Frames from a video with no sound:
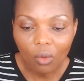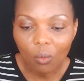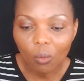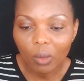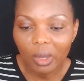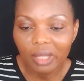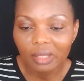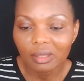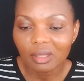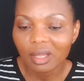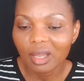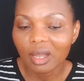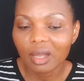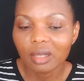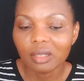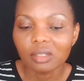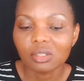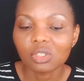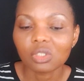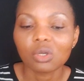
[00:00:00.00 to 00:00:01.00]
when they
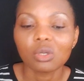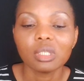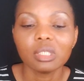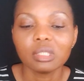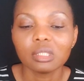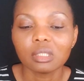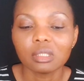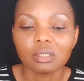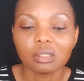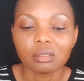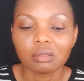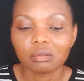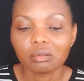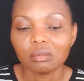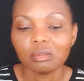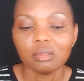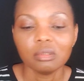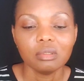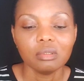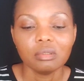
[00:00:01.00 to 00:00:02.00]
are installing
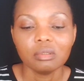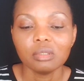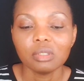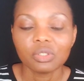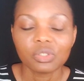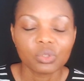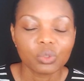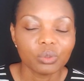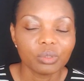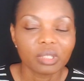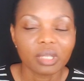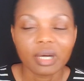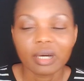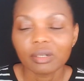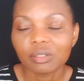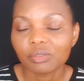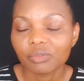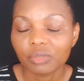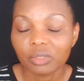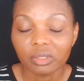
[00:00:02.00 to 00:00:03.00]
the stone
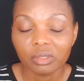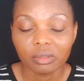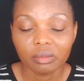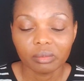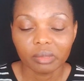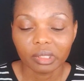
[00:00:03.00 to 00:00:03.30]
tiles for you.